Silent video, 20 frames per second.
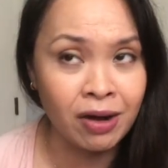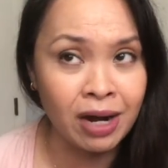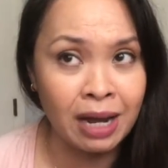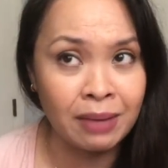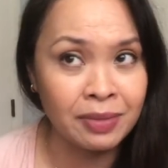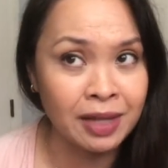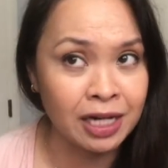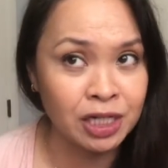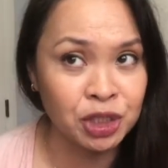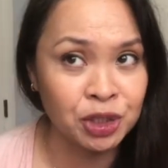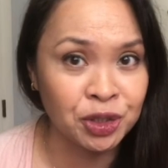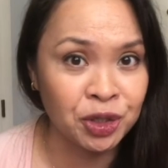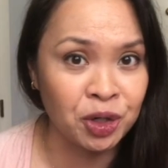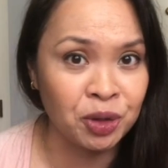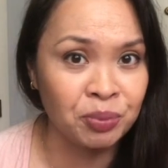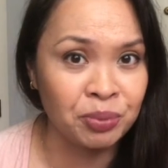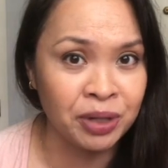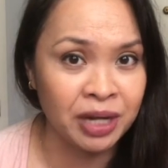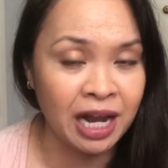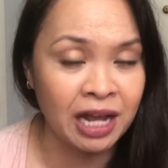I'm not sure,
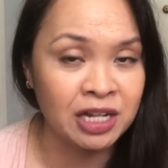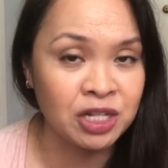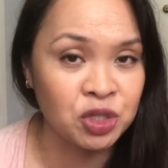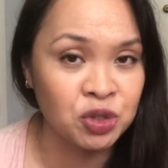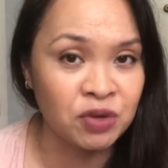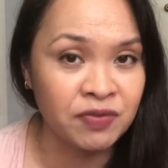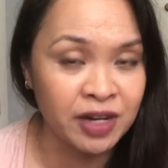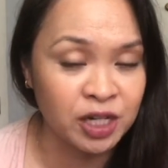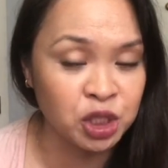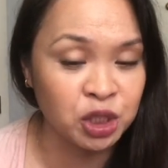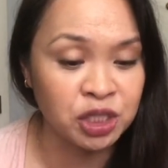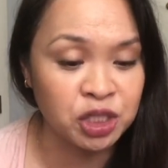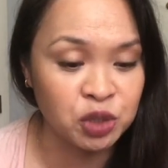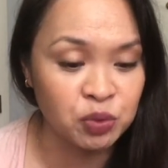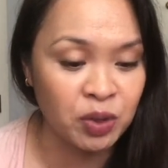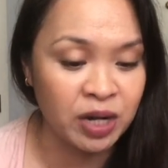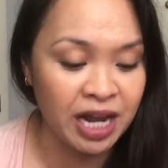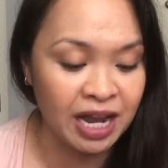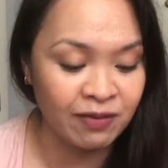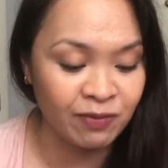but I do eventually just
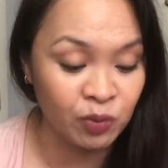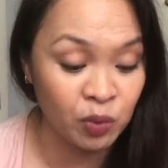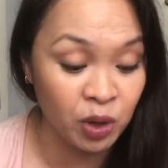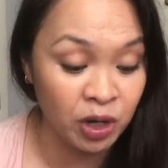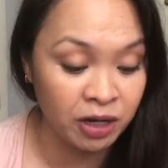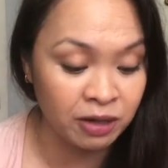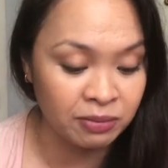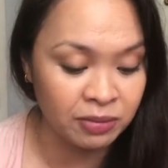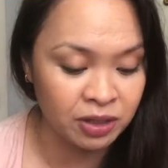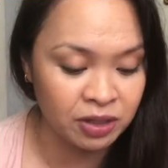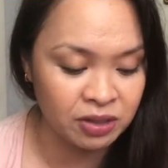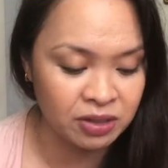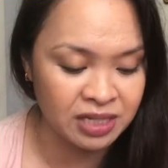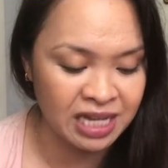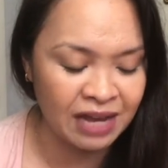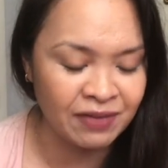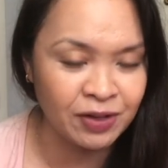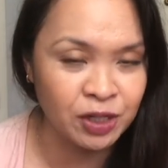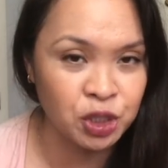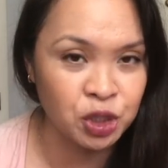want to have one because
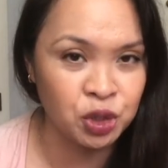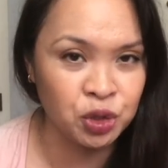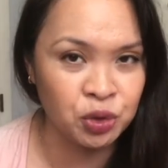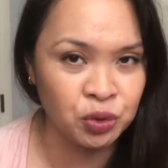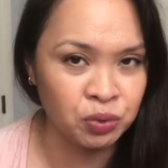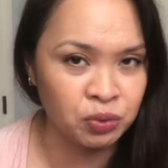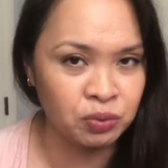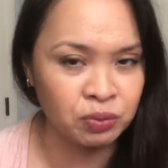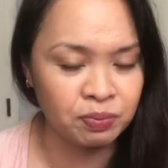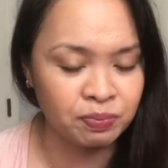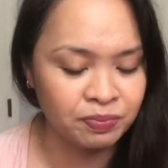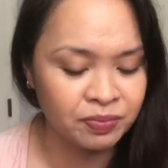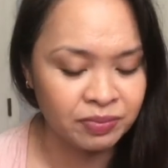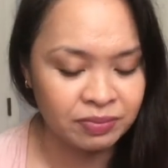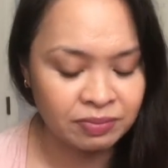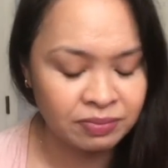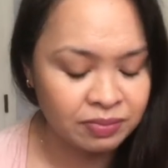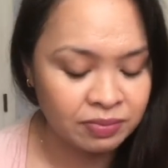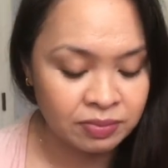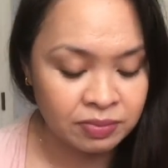having two
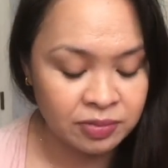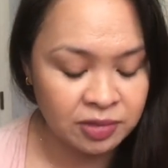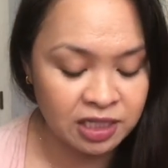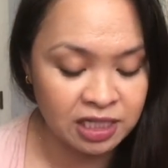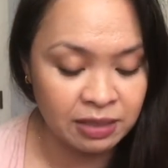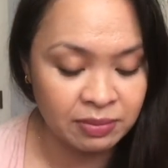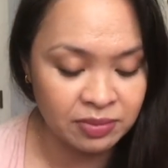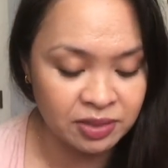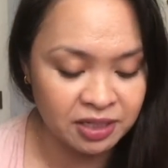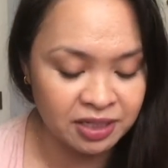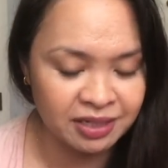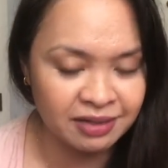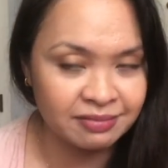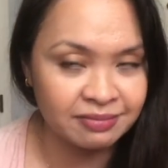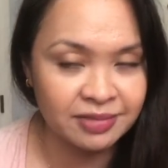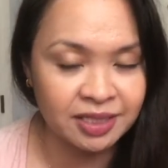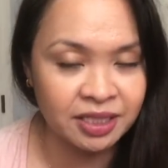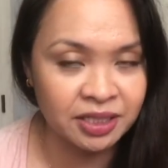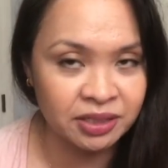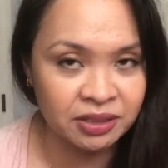seems like
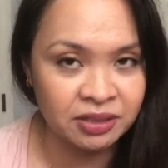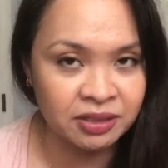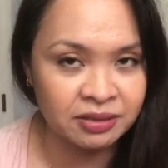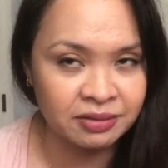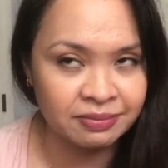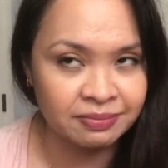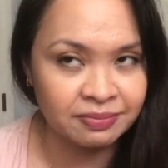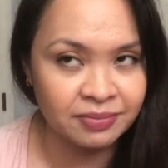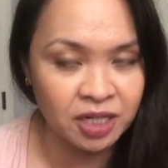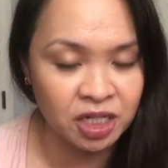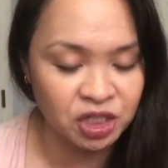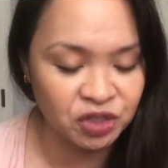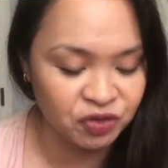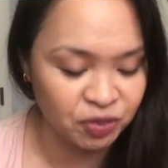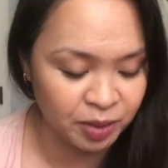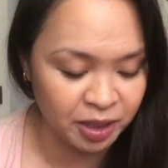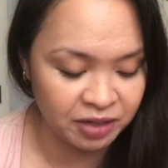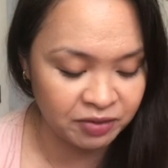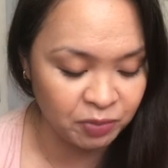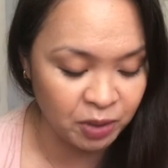a little much for
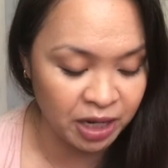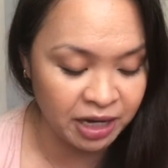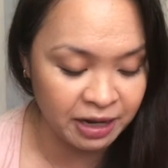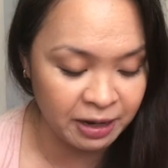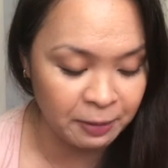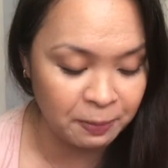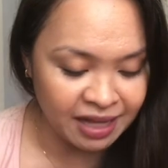me right now.